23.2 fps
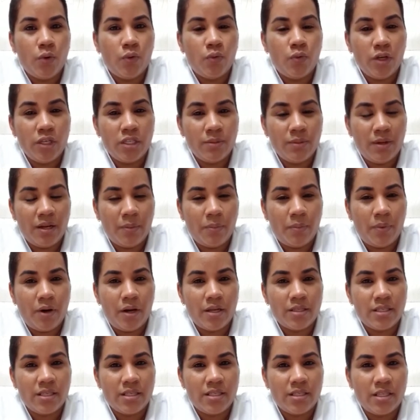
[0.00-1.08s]
reach
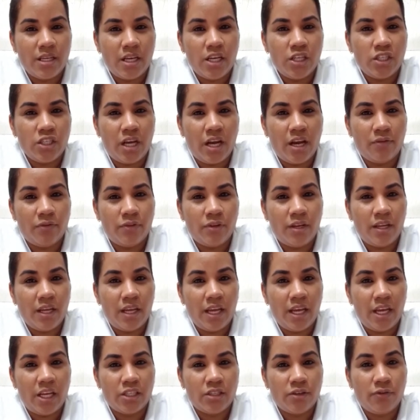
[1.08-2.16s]
menopausal stage after the
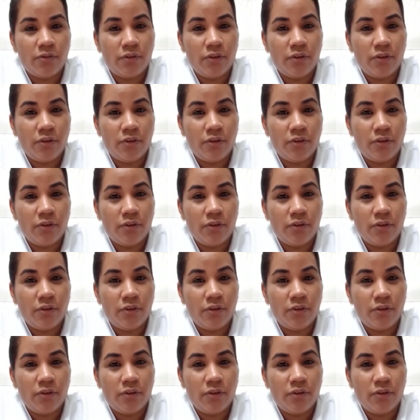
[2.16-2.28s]
age of